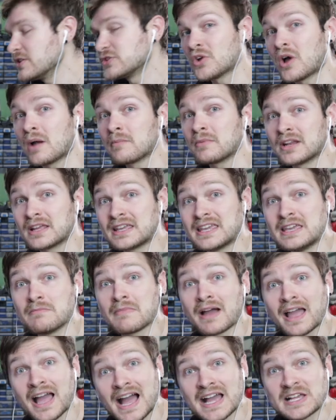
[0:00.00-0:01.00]
So I'm going to keep
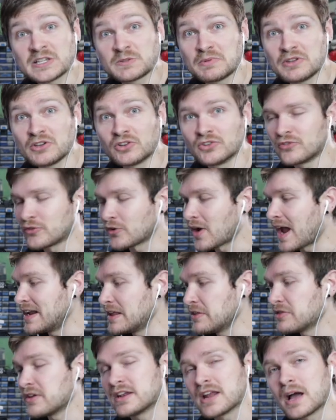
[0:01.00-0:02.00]
my eyes peeled for
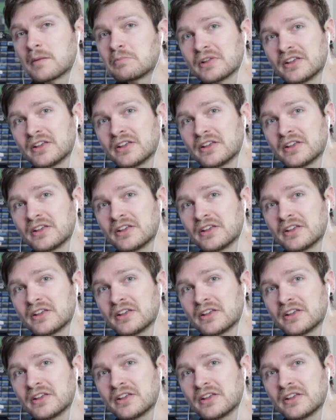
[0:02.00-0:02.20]
anything not